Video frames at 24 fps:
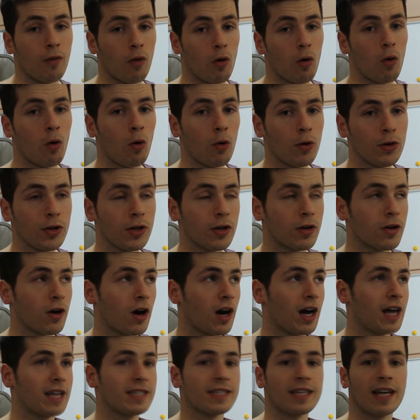for all you
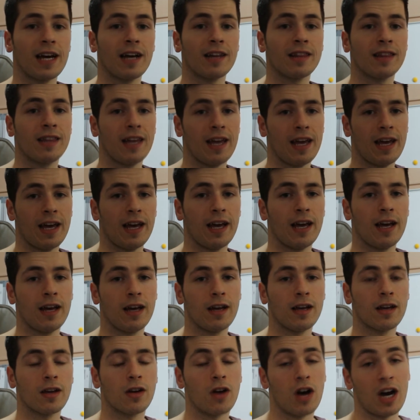guys out there,
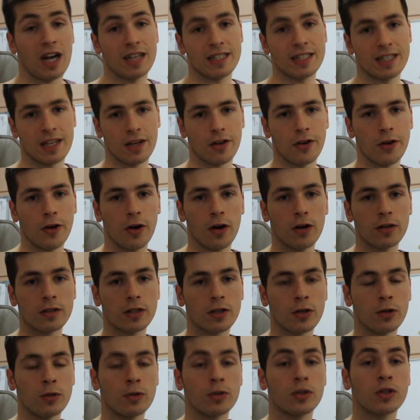guys and
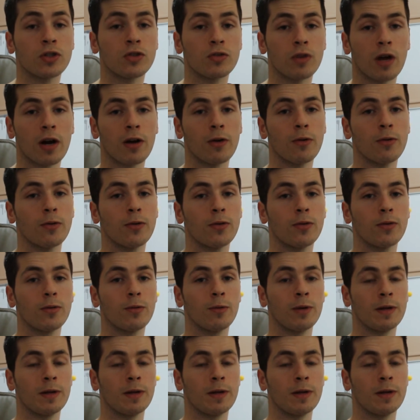girls, who struggle